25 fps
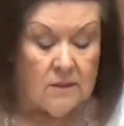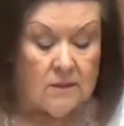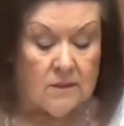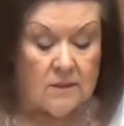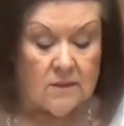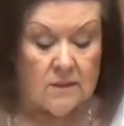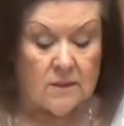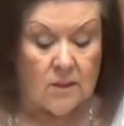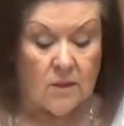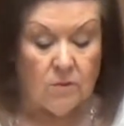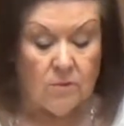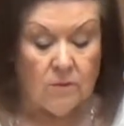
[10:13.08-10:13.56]

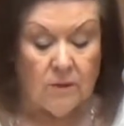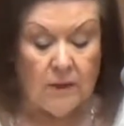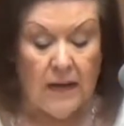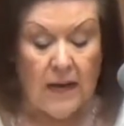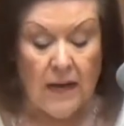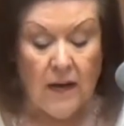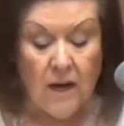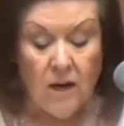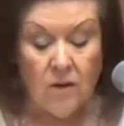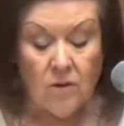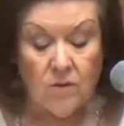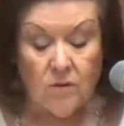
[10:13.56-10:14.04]
So
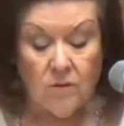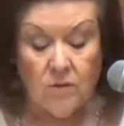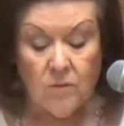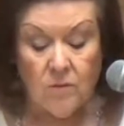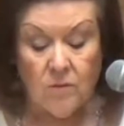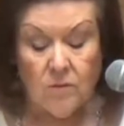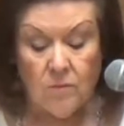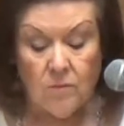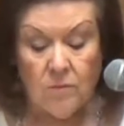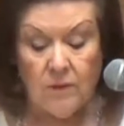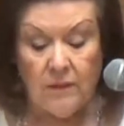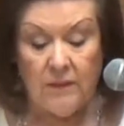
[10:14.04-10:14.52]
now,
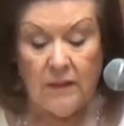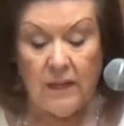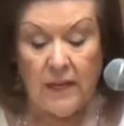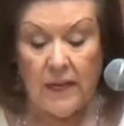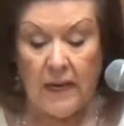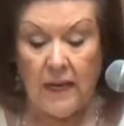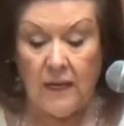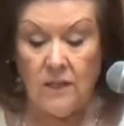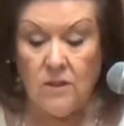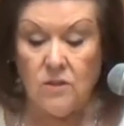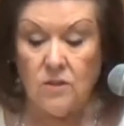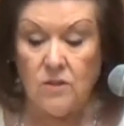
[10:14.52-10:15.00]
when
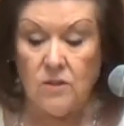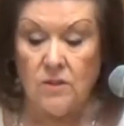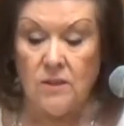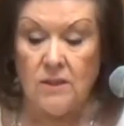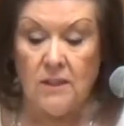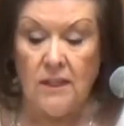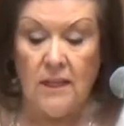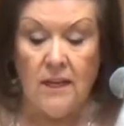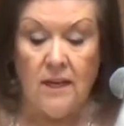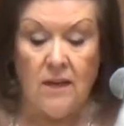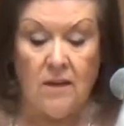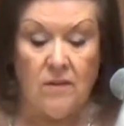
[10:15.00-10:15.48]
the
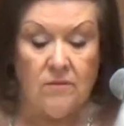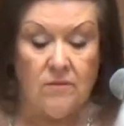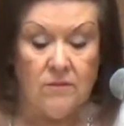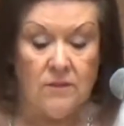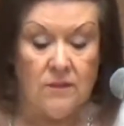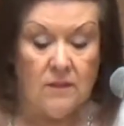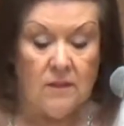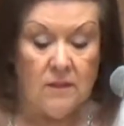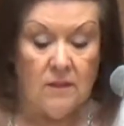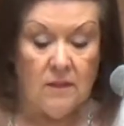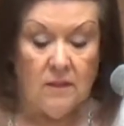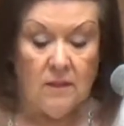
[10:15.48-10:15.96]
angels
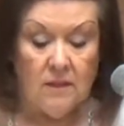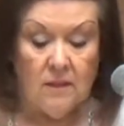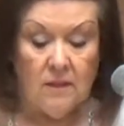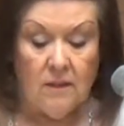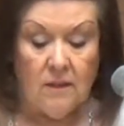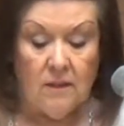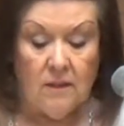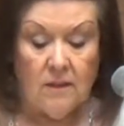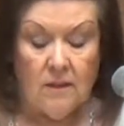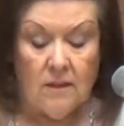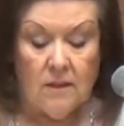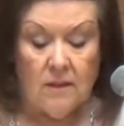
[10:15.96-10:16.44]
left,
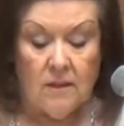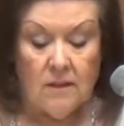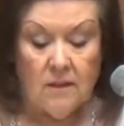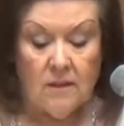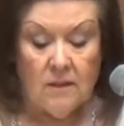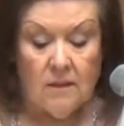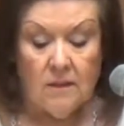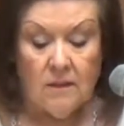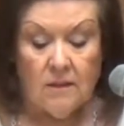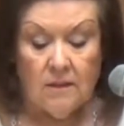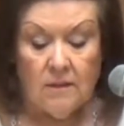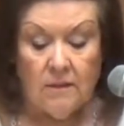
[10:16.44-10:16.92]

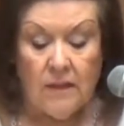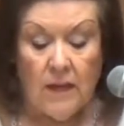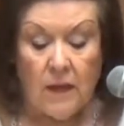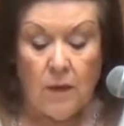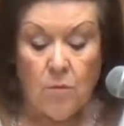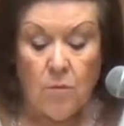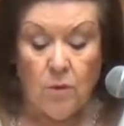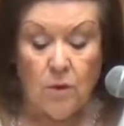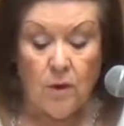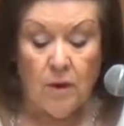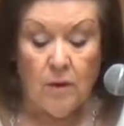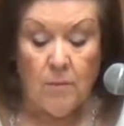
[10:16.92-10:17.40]

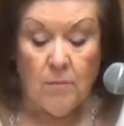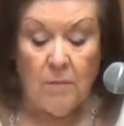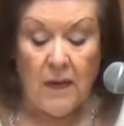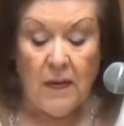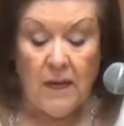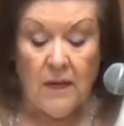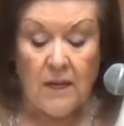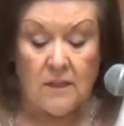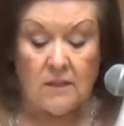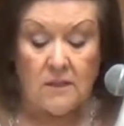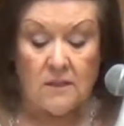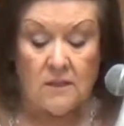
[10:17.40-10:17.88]
they were
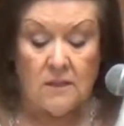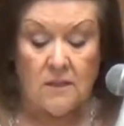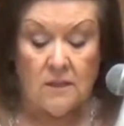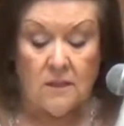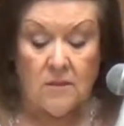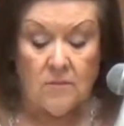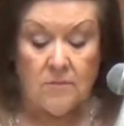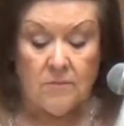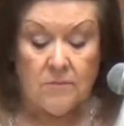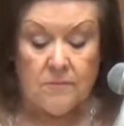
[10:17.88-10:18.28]
amazed